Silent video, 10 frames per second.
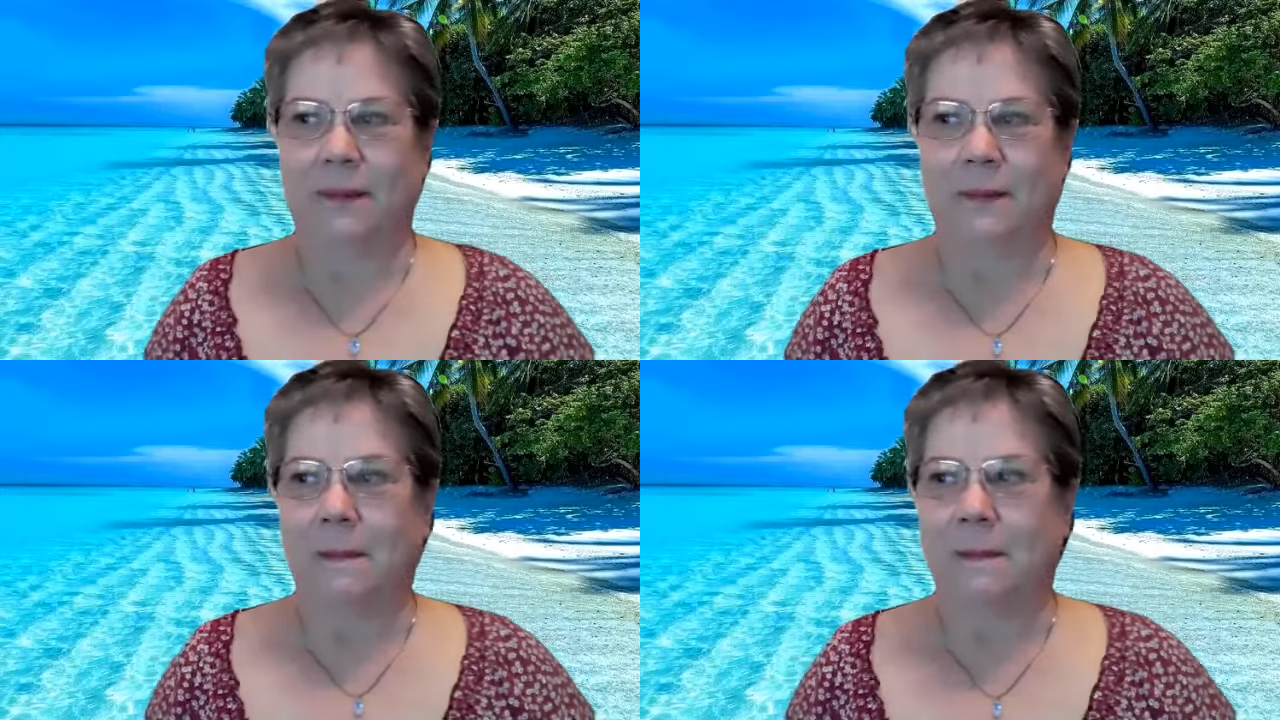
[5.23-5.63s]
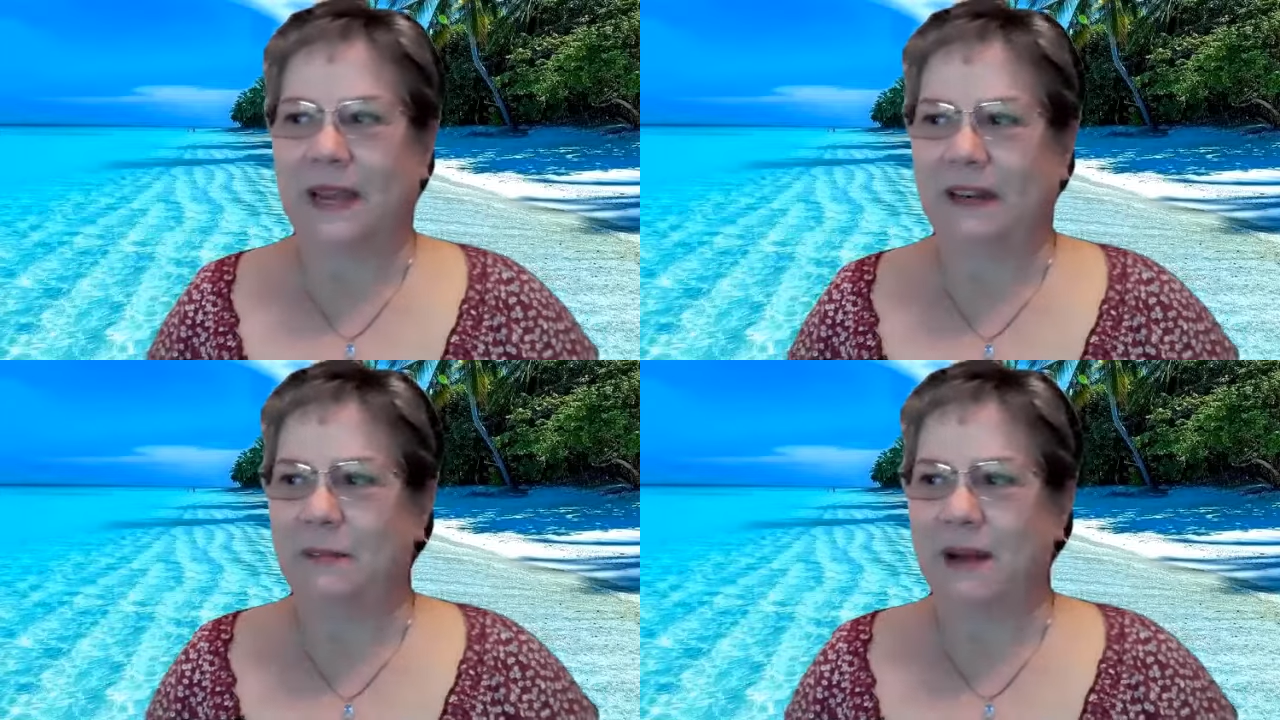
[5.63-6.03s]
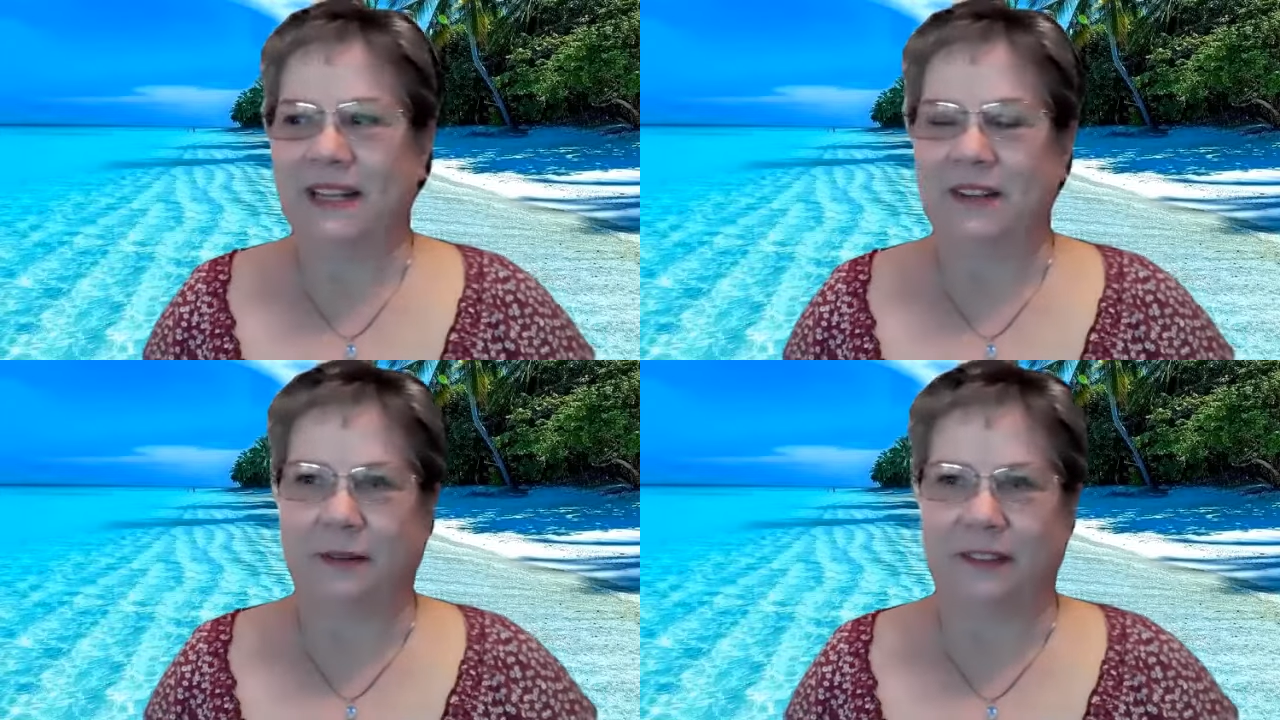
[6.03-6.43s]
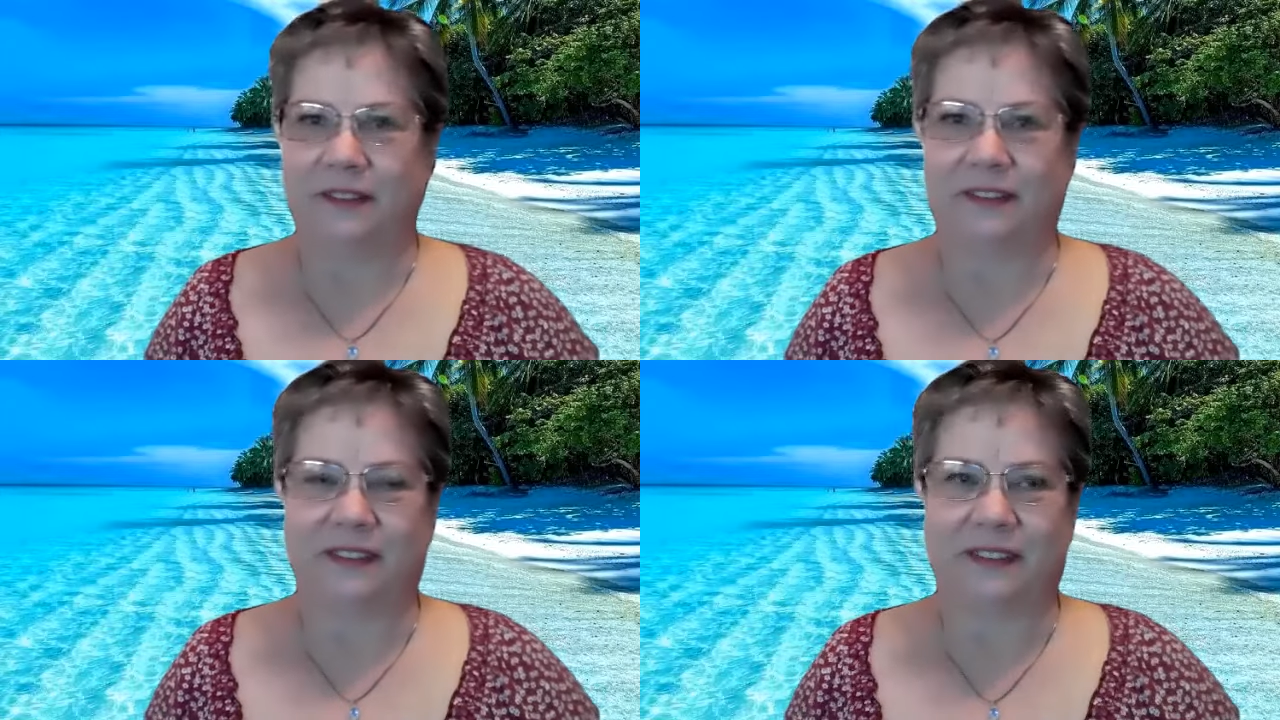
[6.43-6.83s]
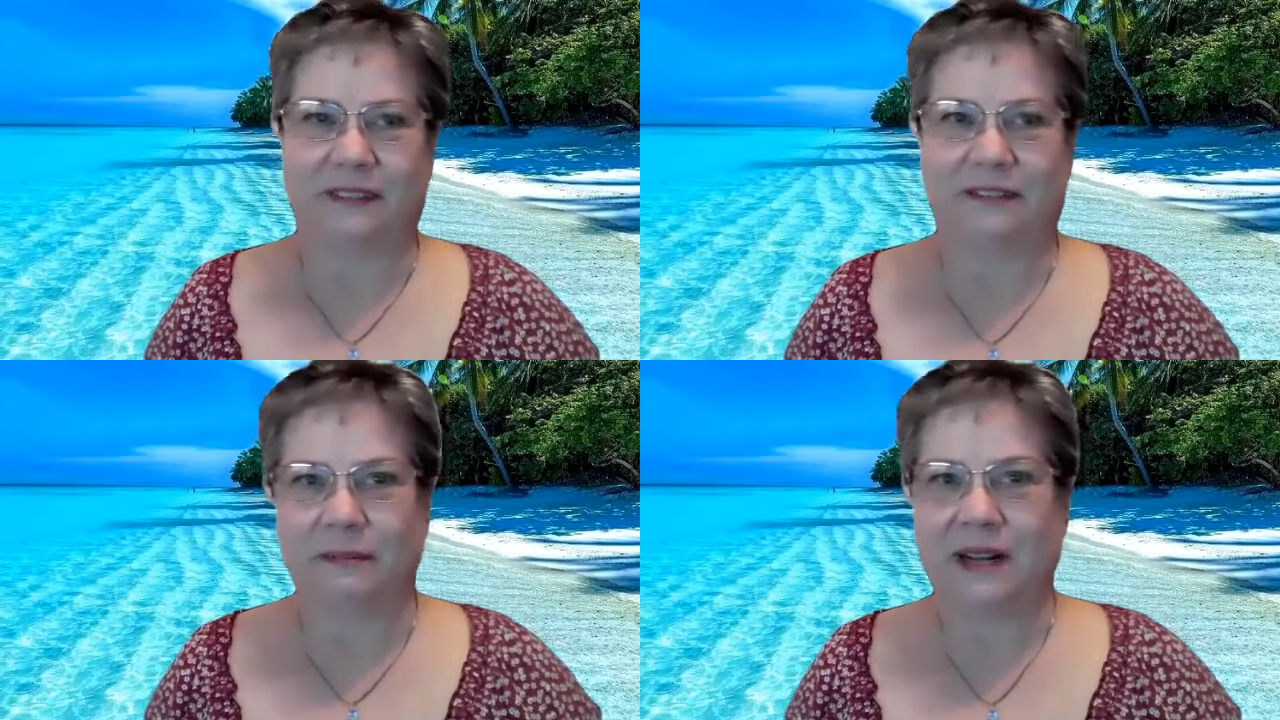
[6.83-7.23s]
What piqued my interest to
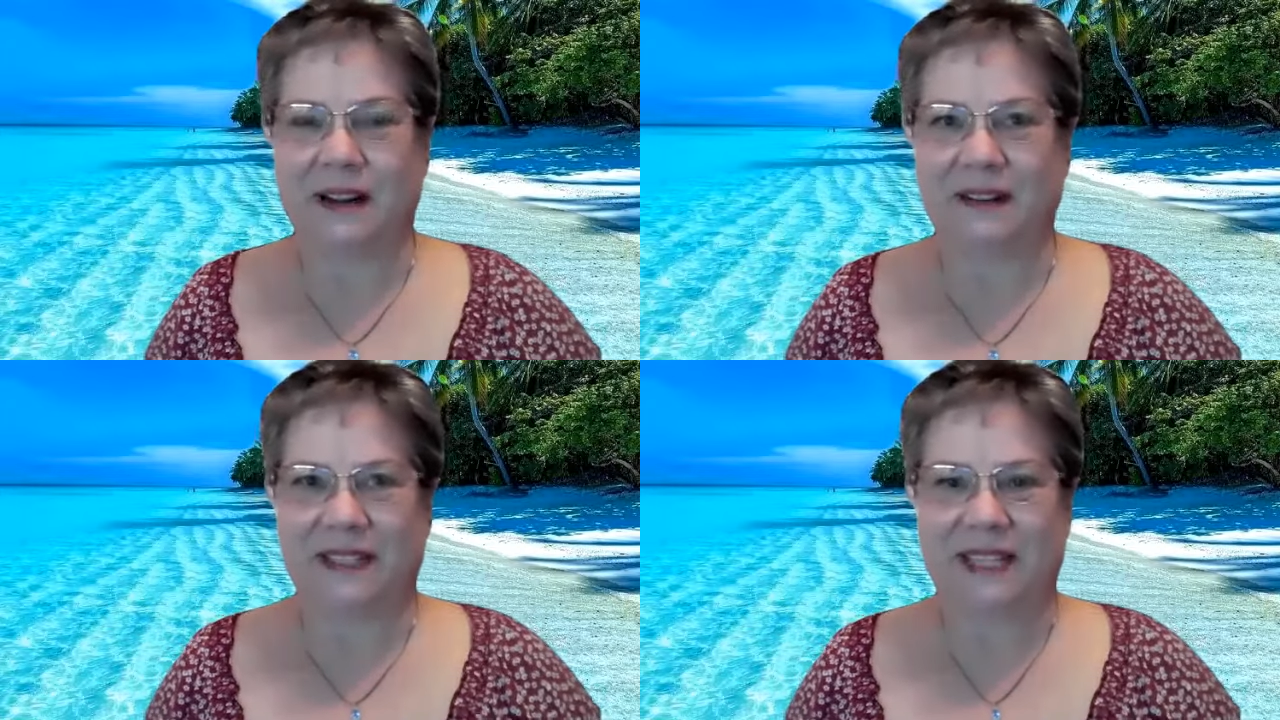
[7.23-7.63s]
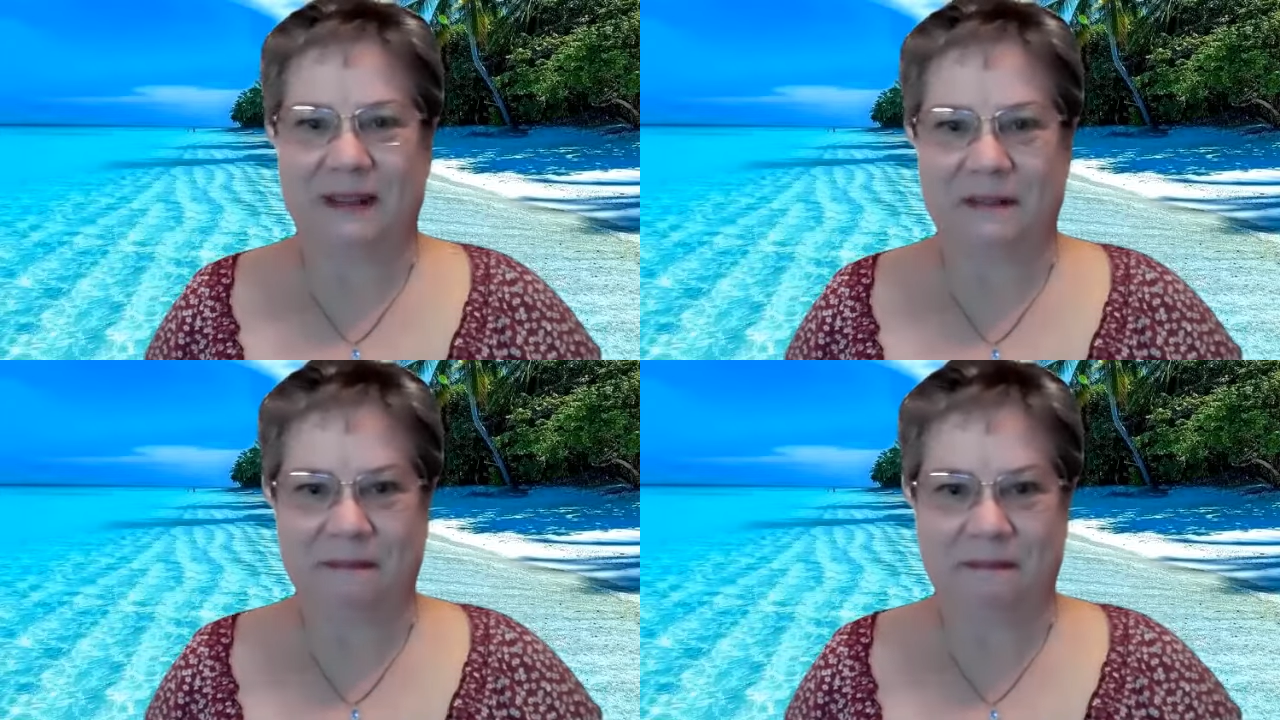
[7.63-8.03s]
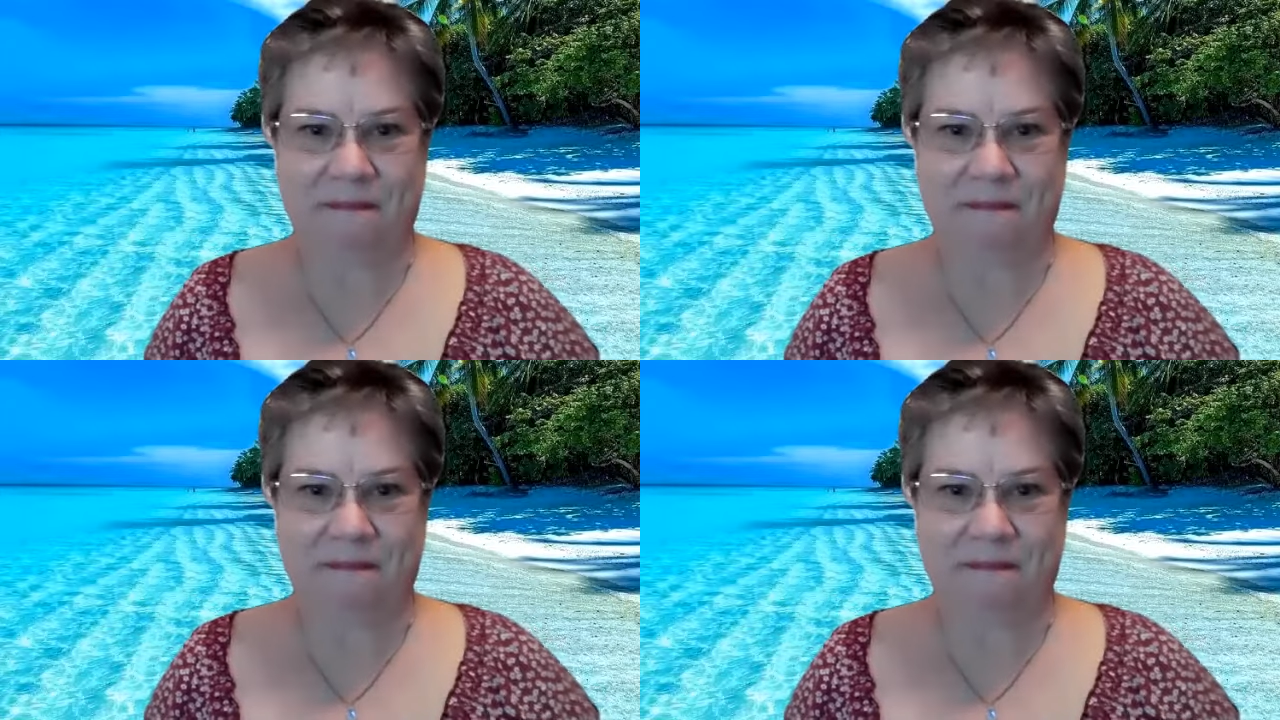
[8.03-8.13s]
learn from Carline?